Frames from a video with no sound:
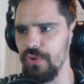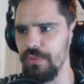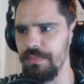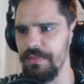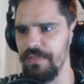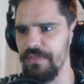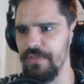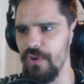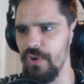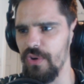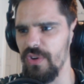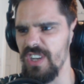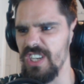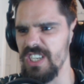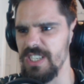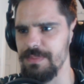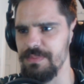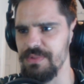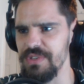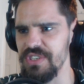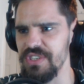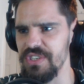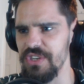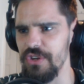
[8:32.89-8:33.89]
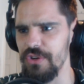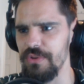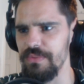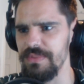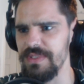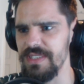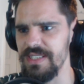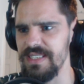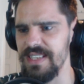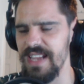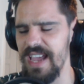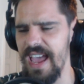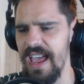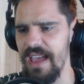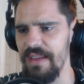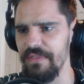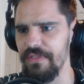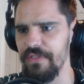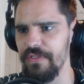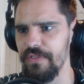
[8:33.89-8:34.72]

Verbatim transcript: before his presumed death.